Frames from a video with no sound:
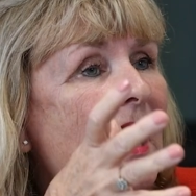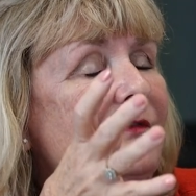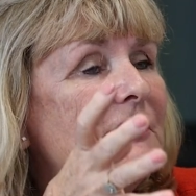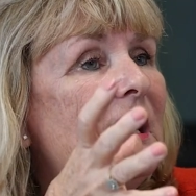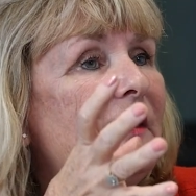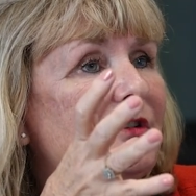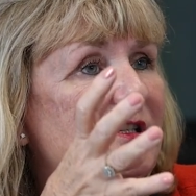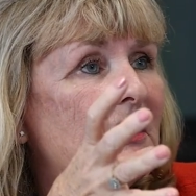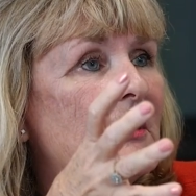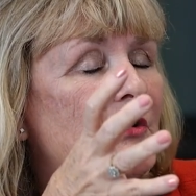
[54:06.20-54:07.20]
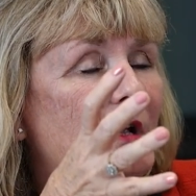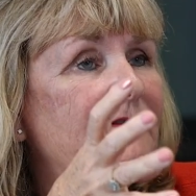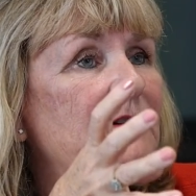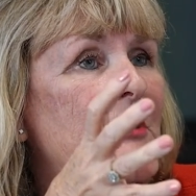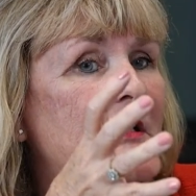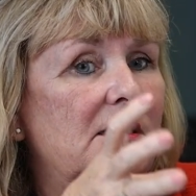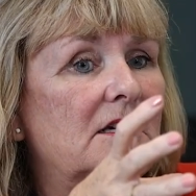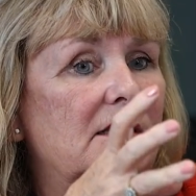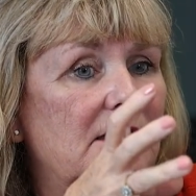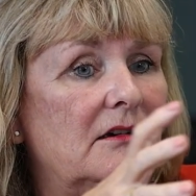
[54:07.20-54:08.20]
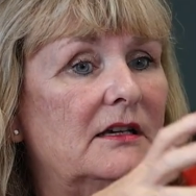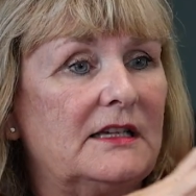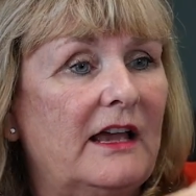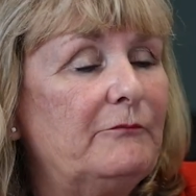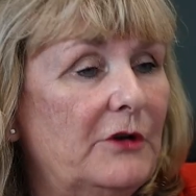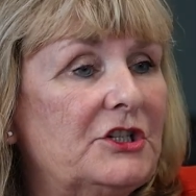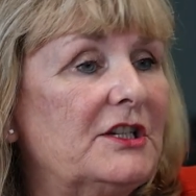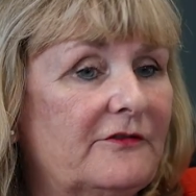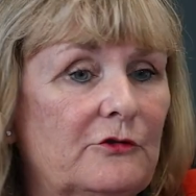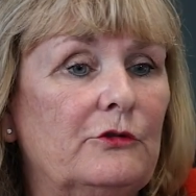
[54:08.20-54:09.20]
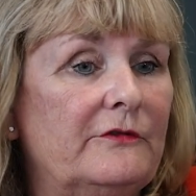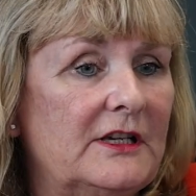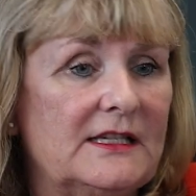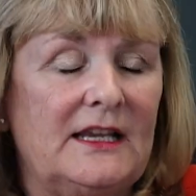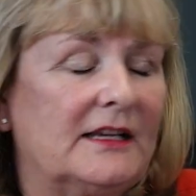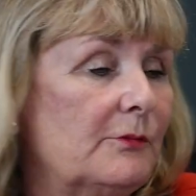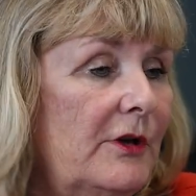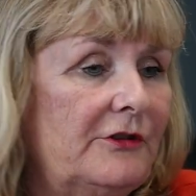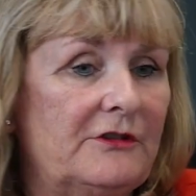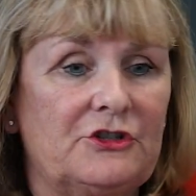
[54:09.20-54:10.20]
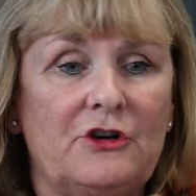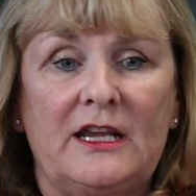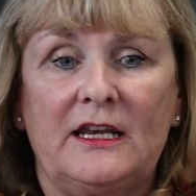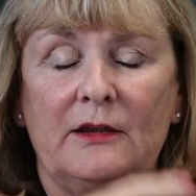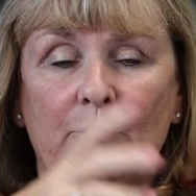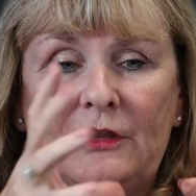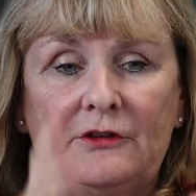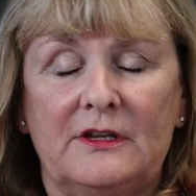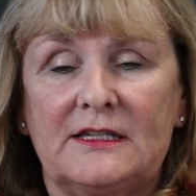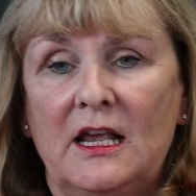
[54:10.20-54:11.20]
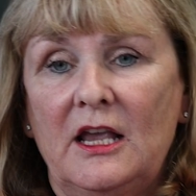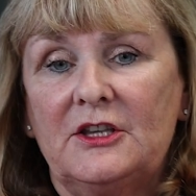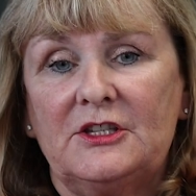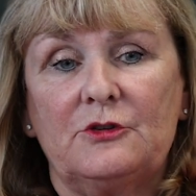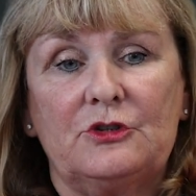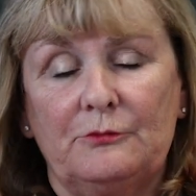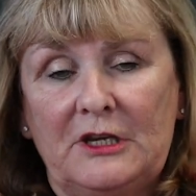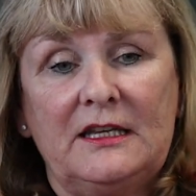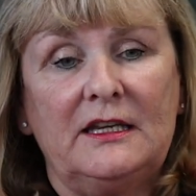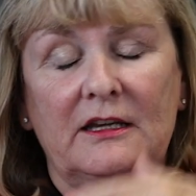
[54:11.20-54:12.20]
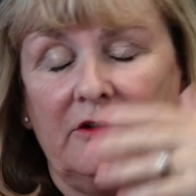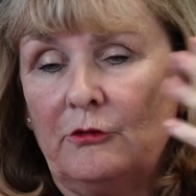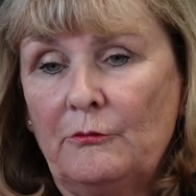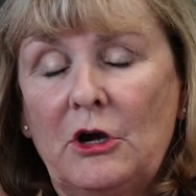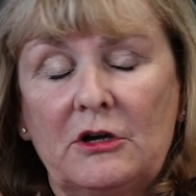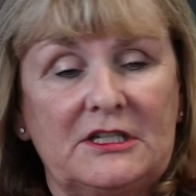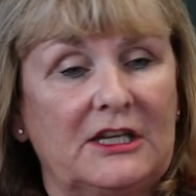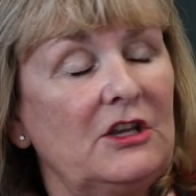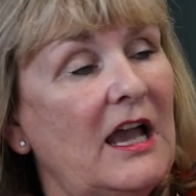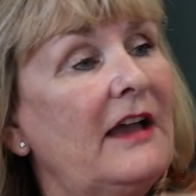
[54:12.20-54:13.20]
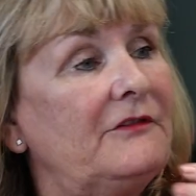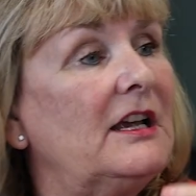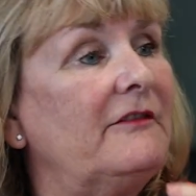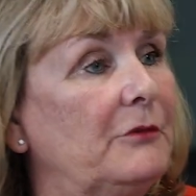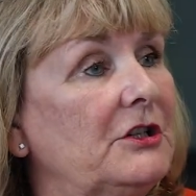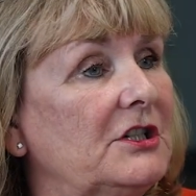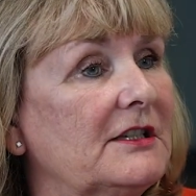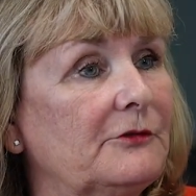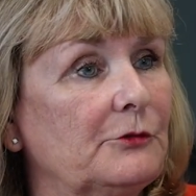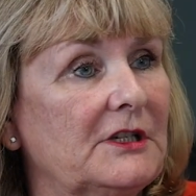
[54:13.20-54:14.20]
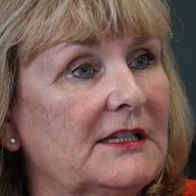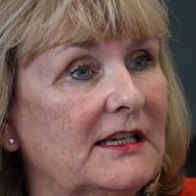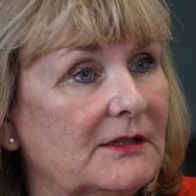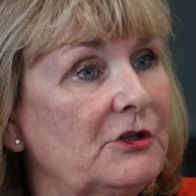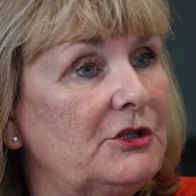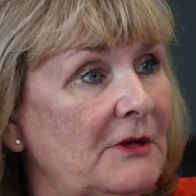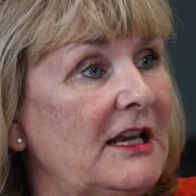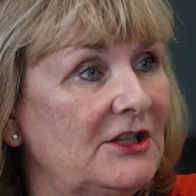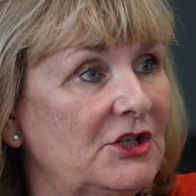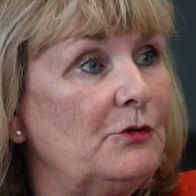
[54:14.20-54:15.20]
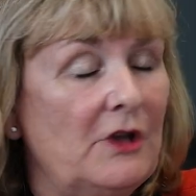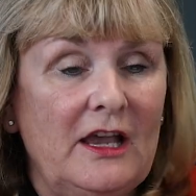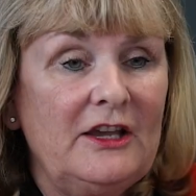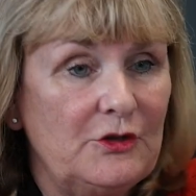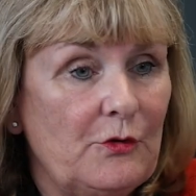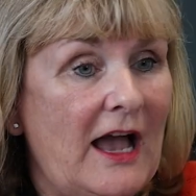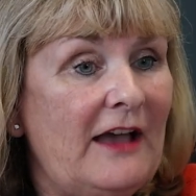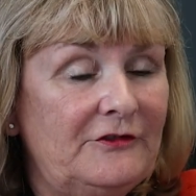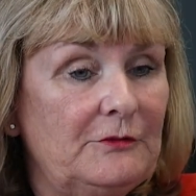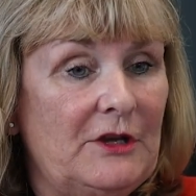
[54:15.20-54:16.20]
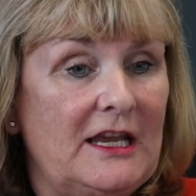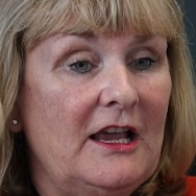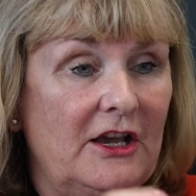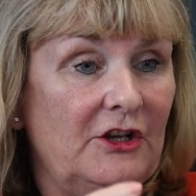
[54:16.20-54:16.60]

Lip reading: you have to have you have to be a certain size to have budgets for all of these things, whether it's training, whether it's social media or marketing. You have to have budgets for all these things, which means you have to be,